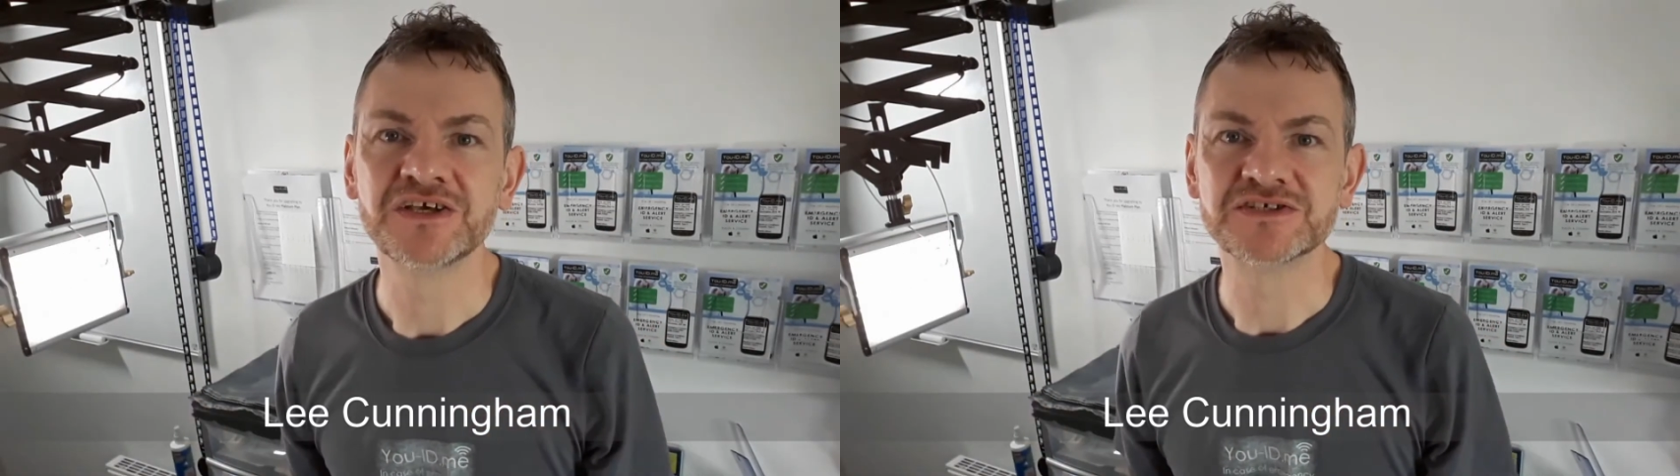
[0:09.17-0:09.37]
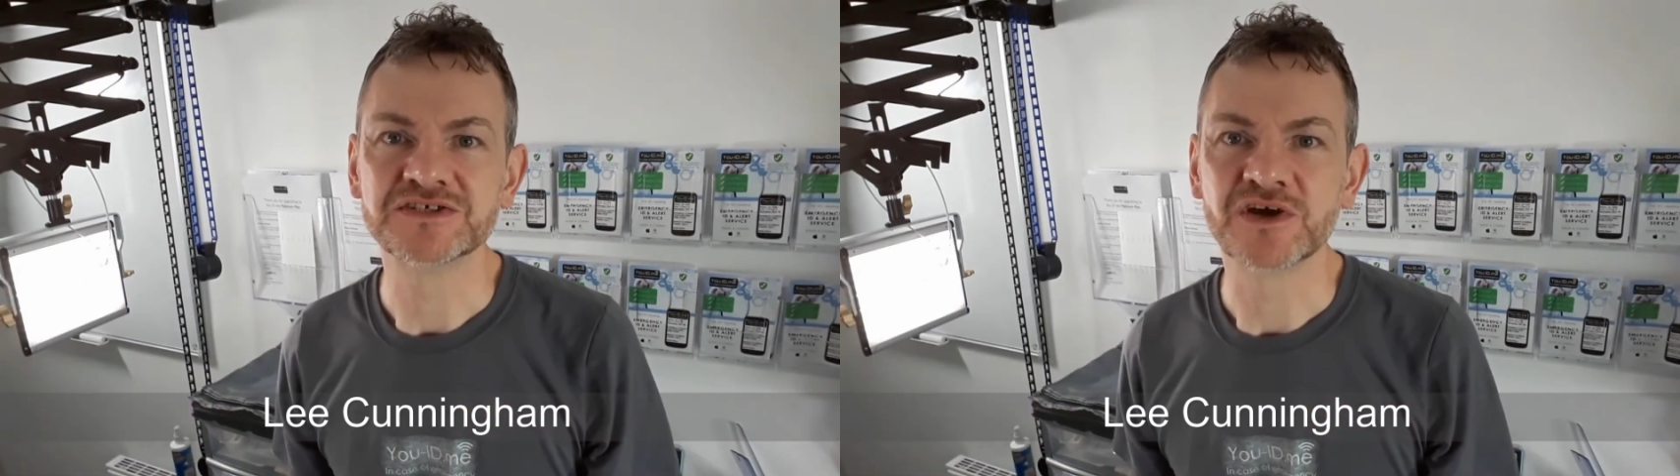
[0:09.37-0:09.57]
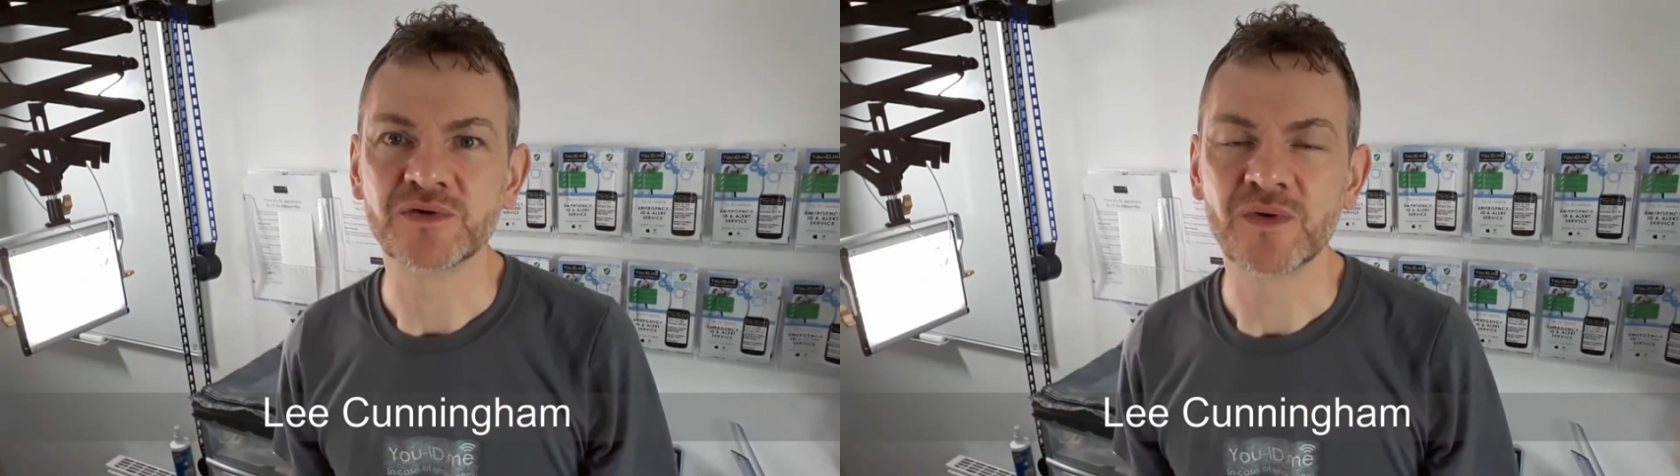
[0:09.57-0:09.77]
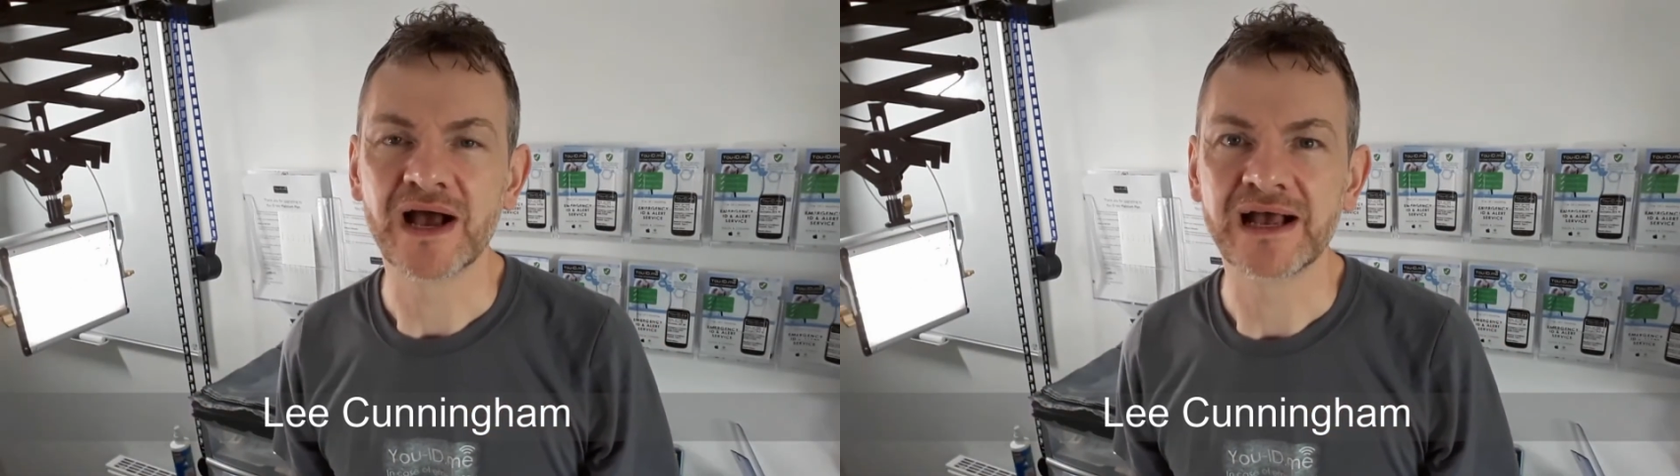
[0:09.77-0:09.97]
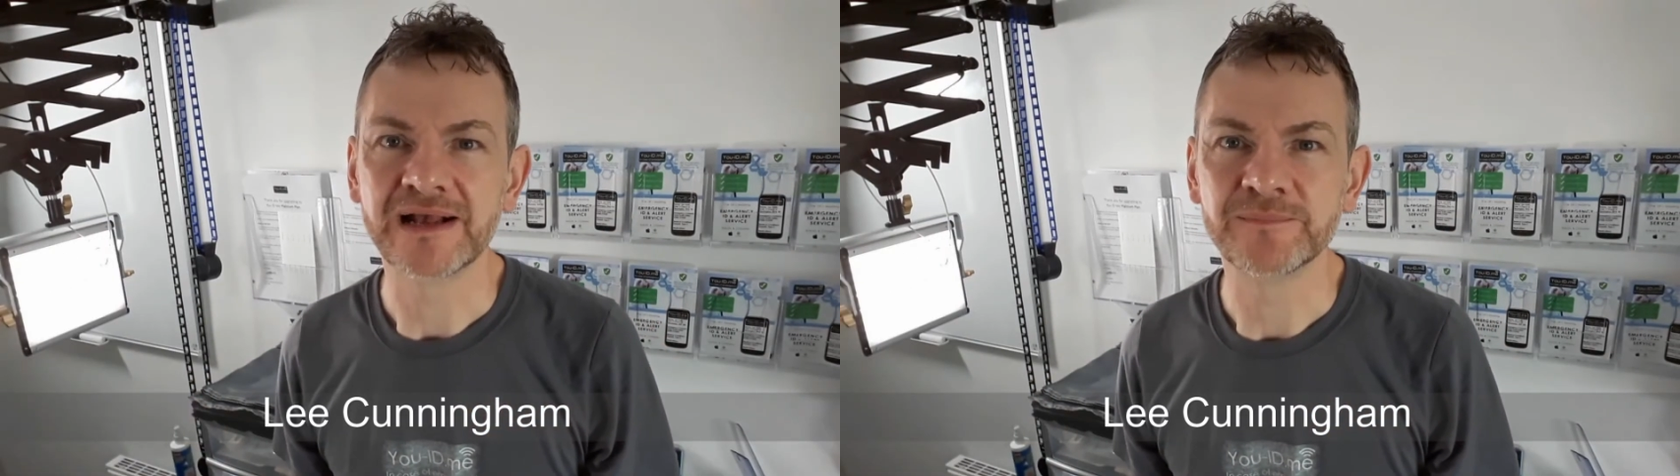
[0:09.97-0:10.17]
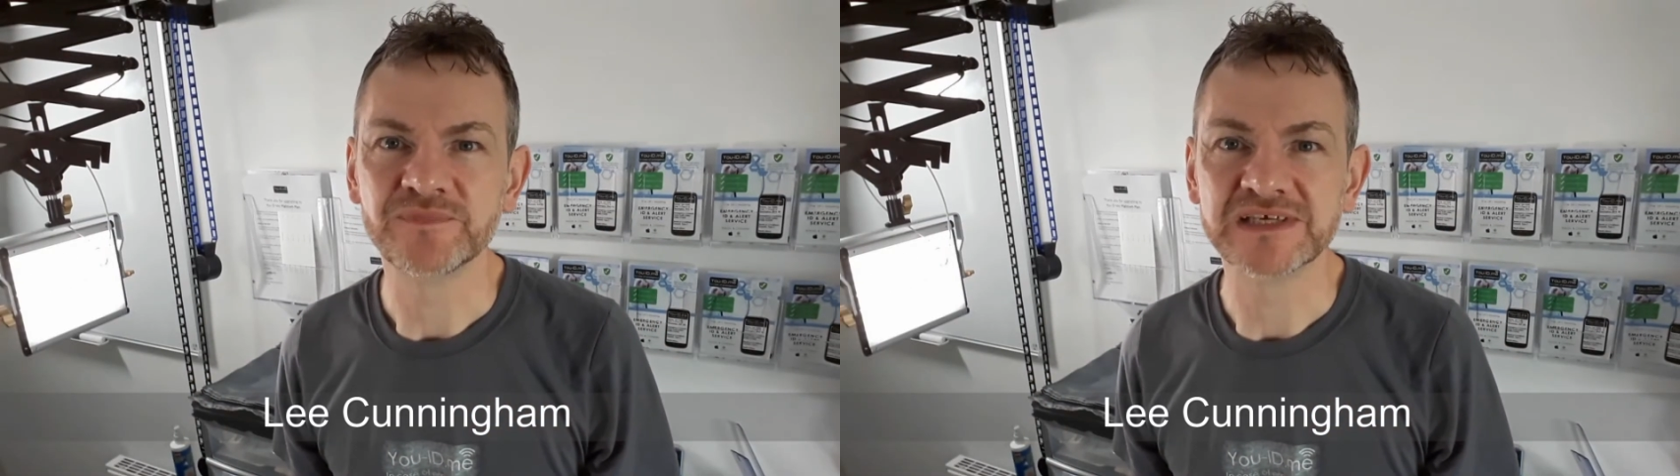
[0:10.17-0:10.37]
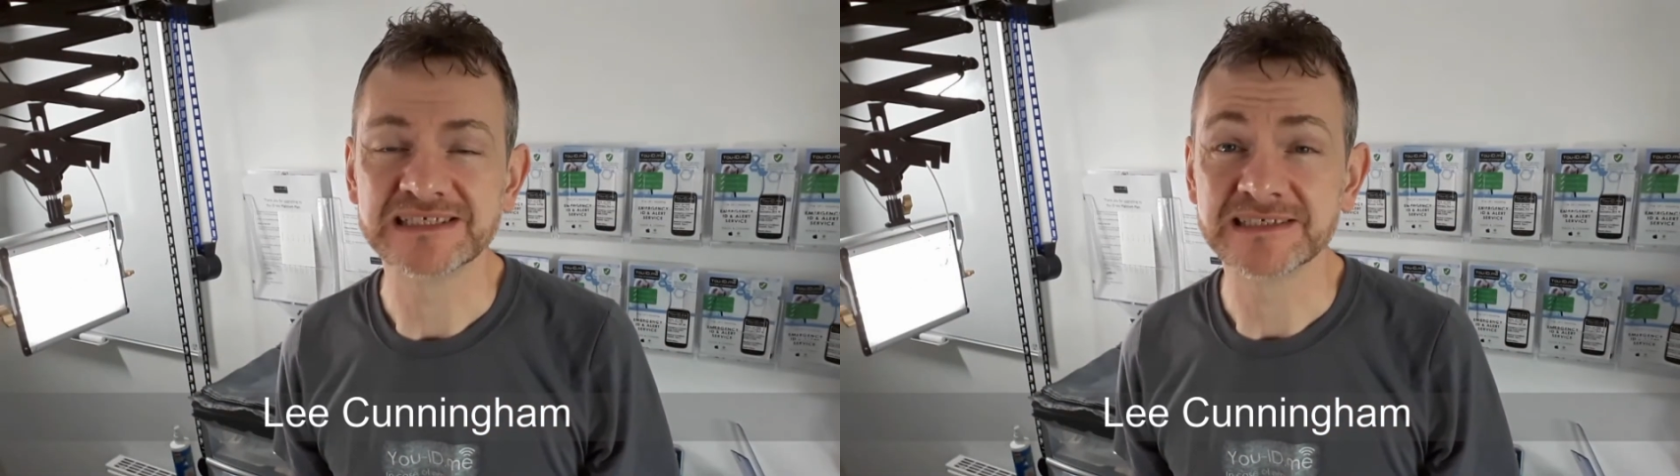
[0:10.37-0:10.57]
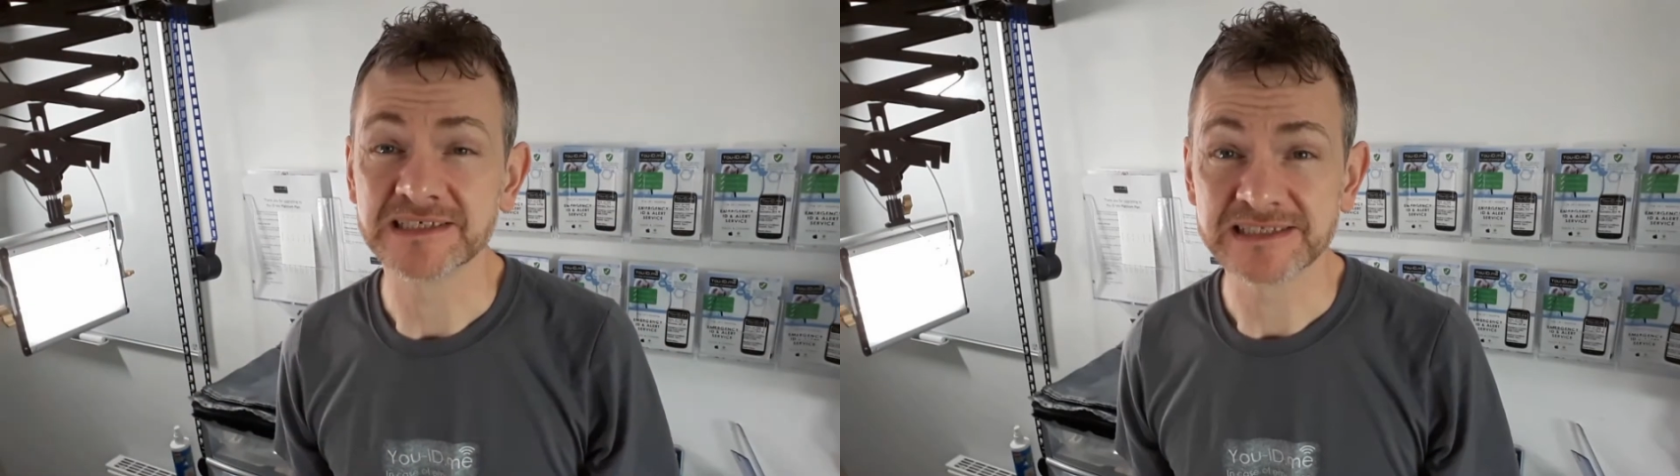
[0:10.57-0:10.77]
So this
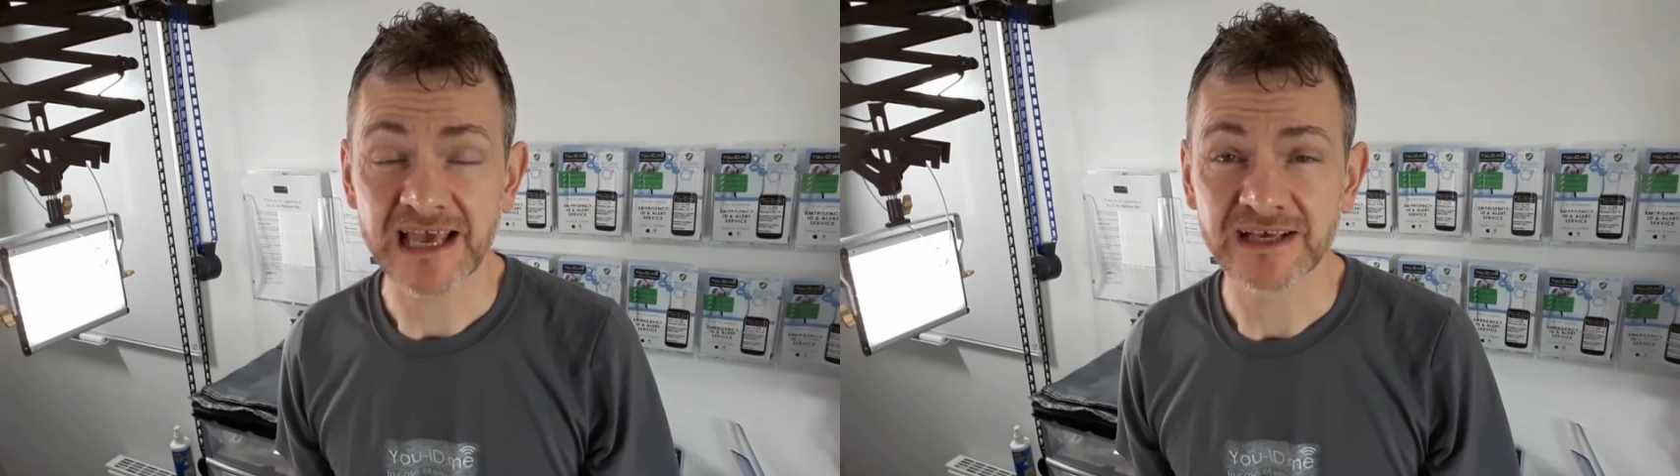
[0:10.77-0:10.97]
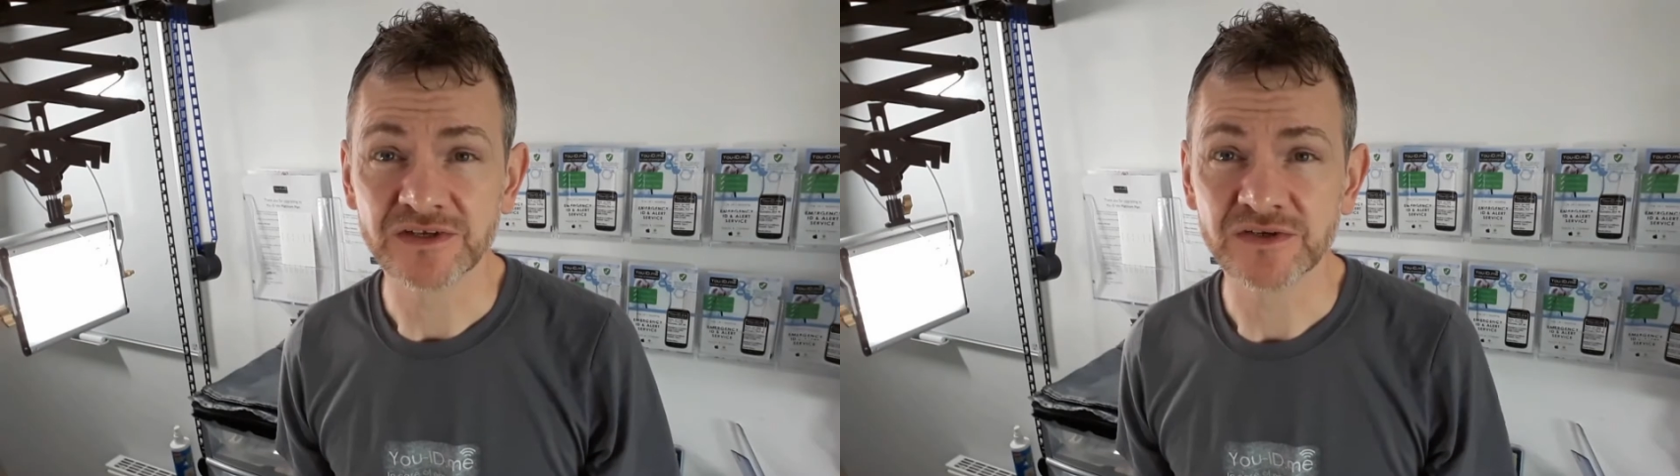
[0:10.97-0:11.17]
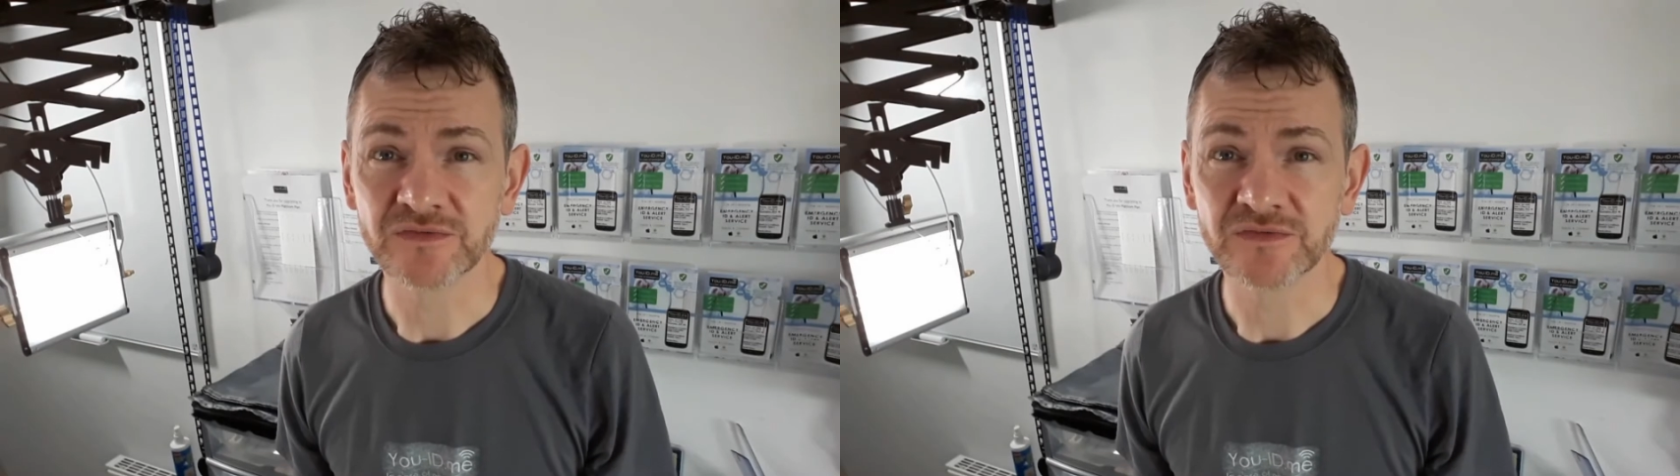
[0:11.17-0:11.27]
is a second